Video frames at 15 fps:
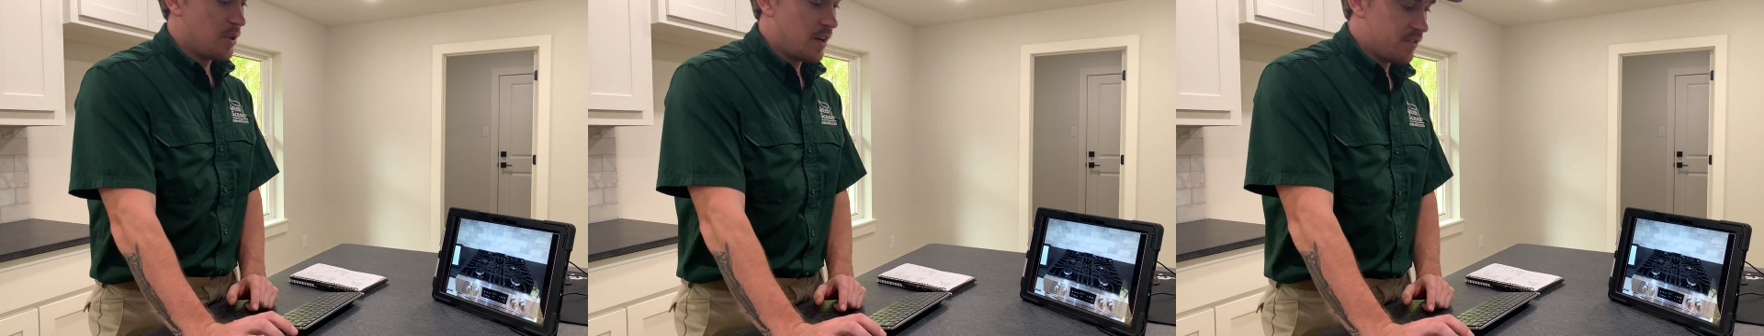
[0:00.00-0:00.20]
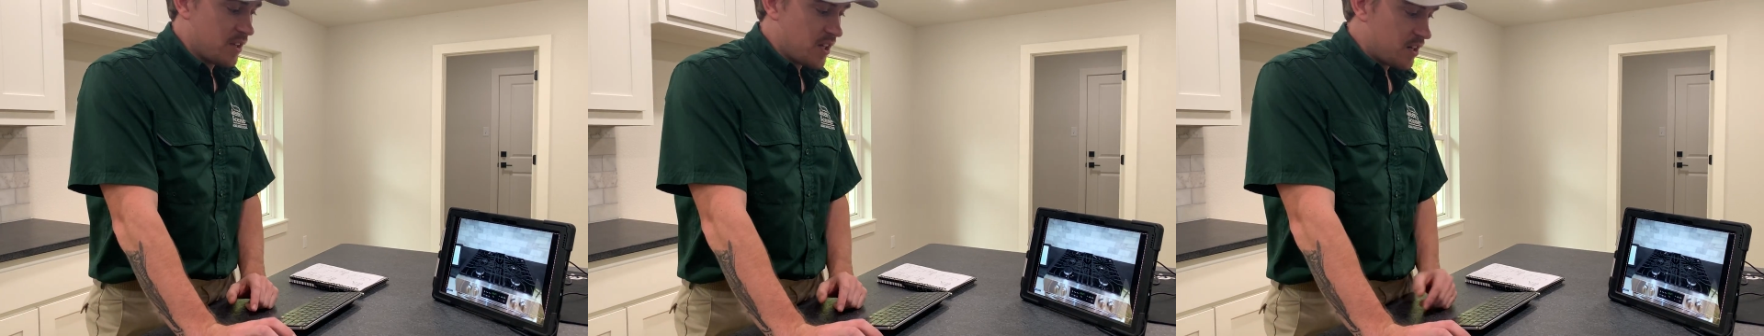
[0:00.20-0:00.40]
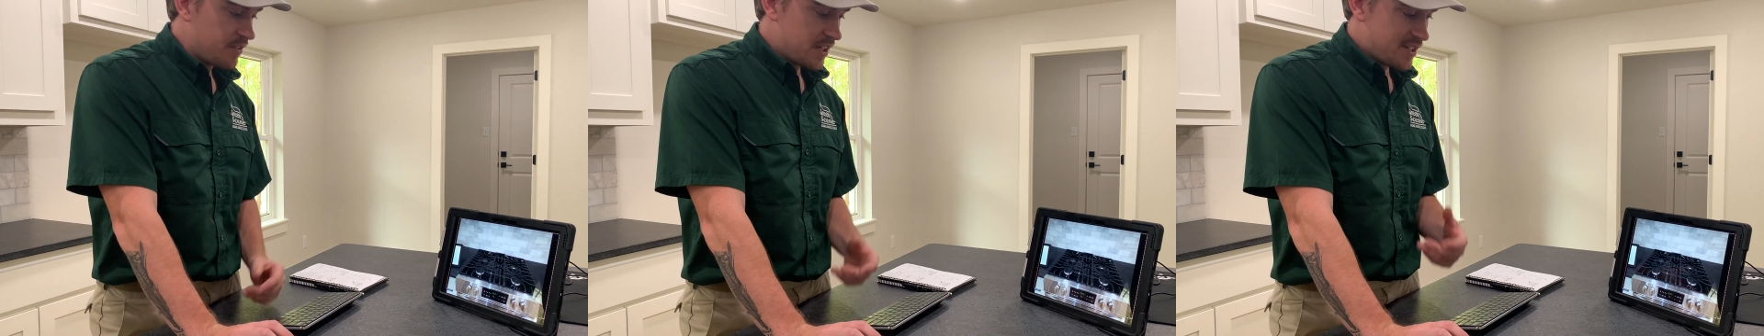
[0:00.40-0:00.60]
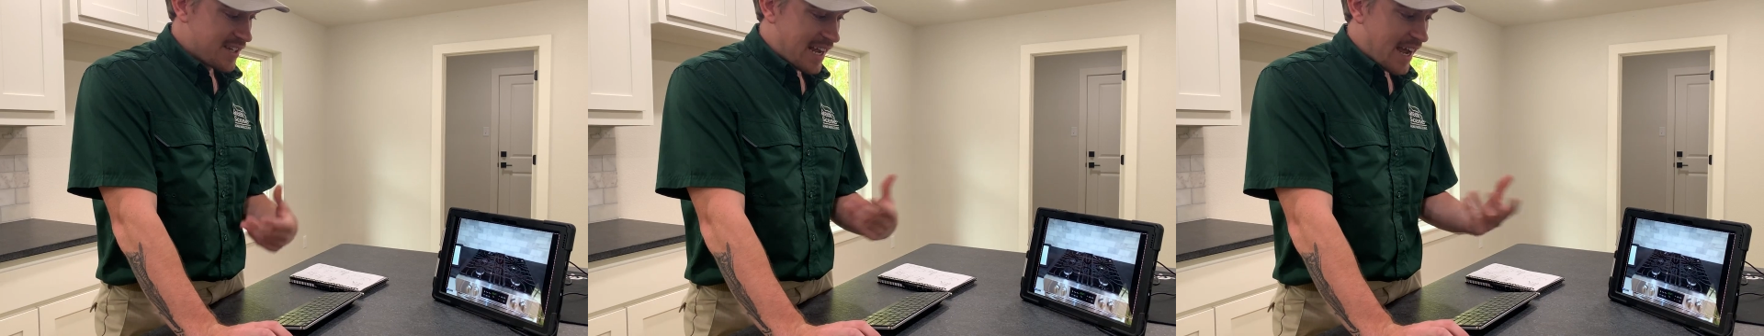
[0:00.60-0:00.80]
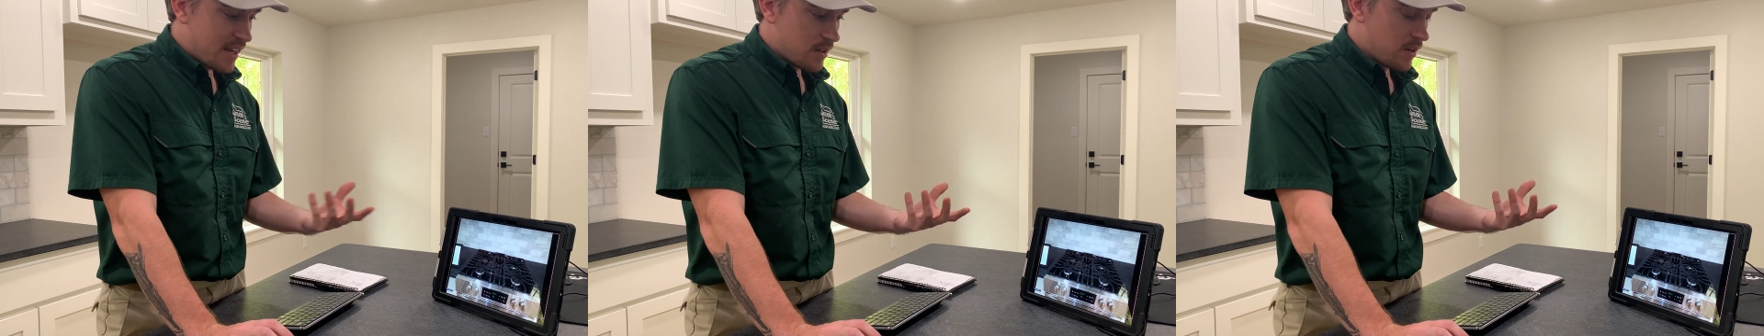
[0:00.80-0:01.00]
you have a lot of
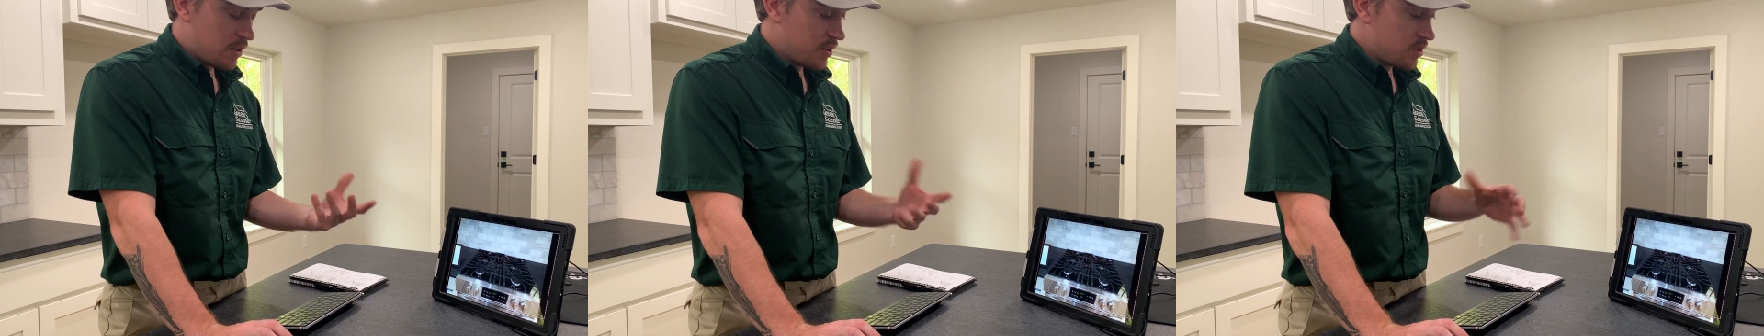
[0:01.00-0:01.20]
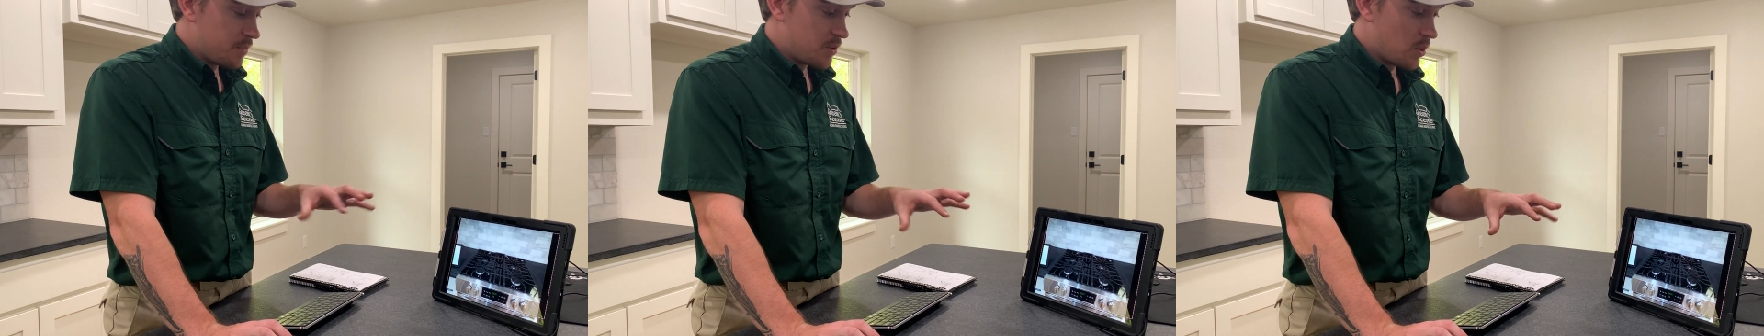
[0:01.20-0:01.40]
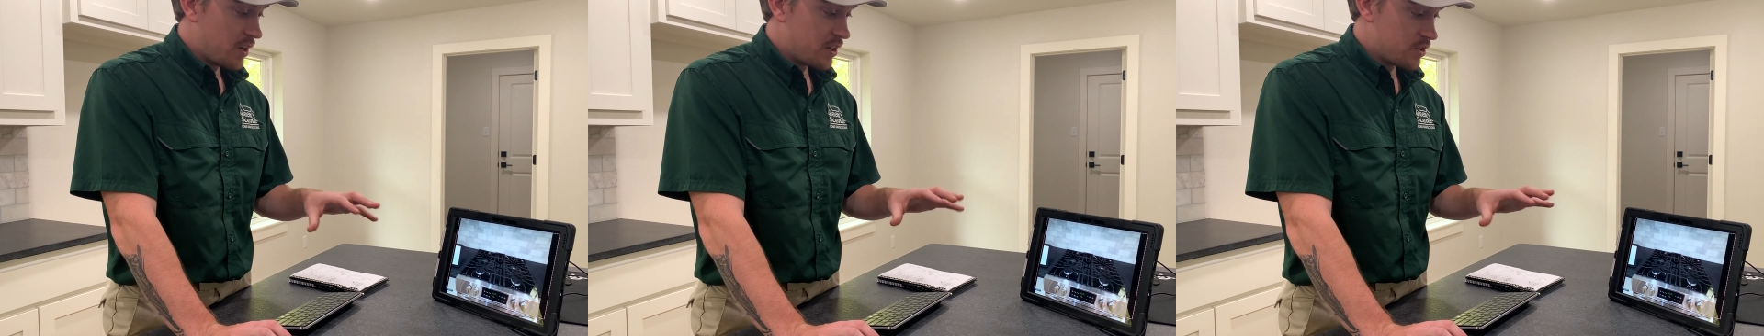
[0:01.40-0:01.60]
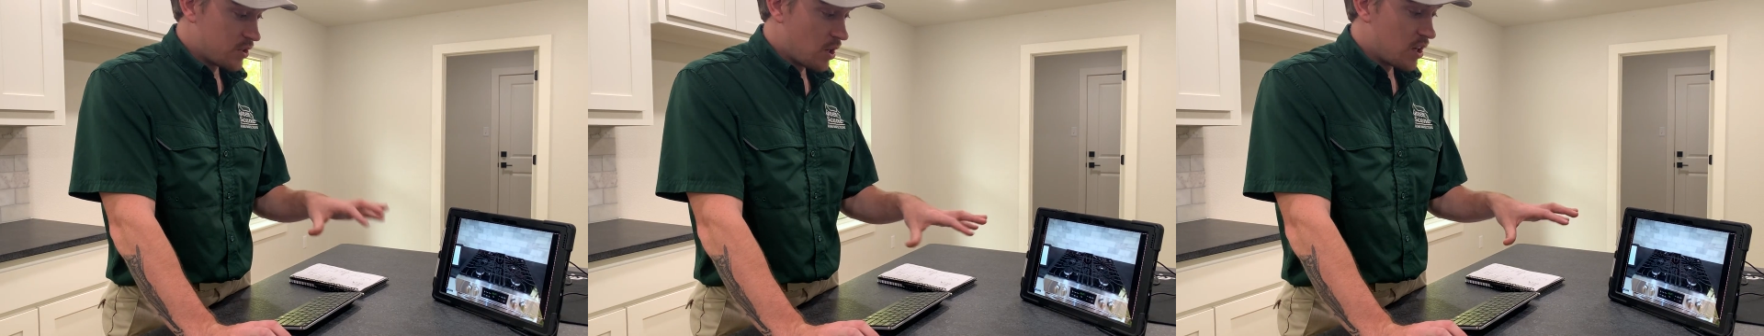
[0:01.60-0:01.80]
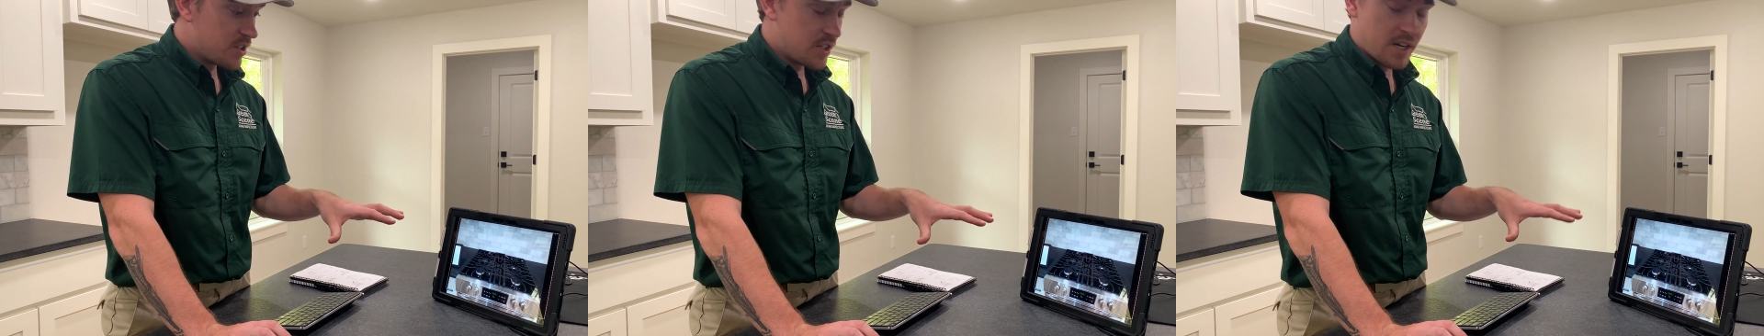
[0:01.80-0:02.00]

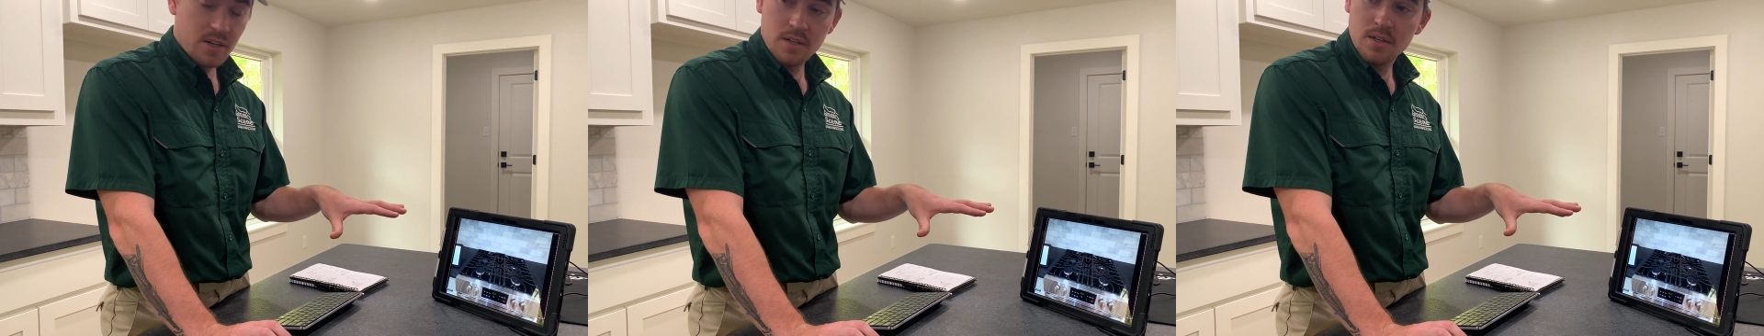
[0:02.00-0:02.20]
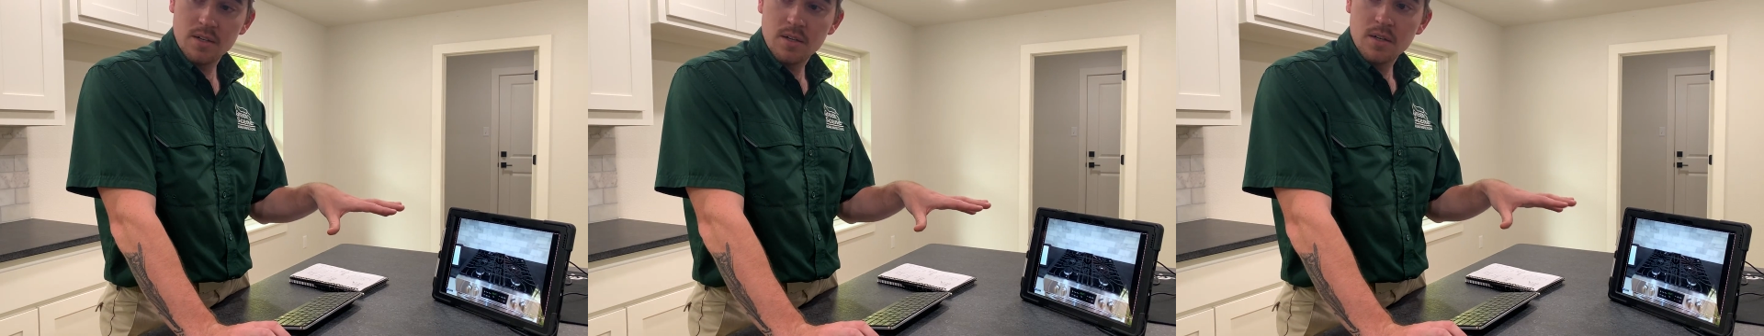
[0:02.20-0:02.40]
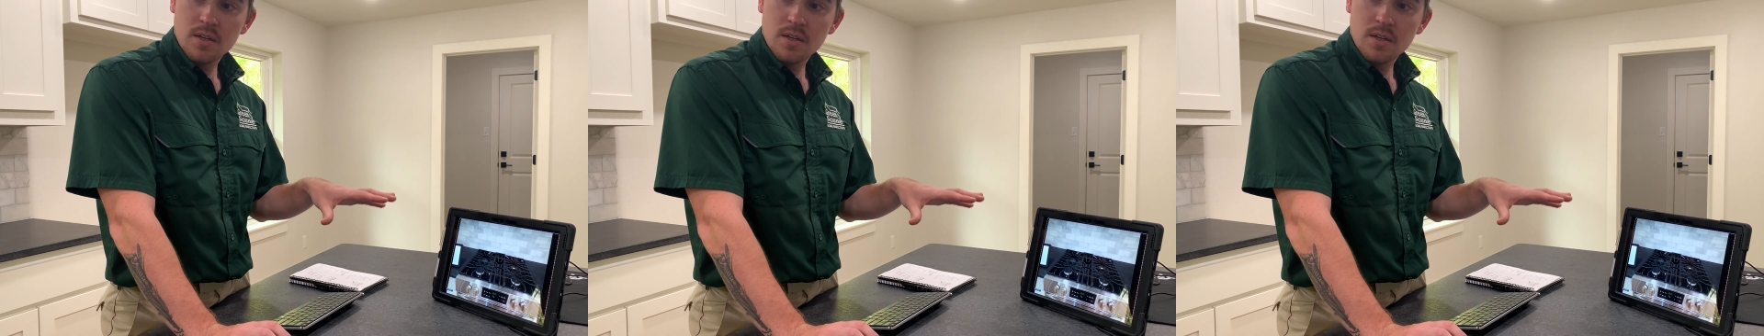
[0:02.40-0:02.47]
exhaust air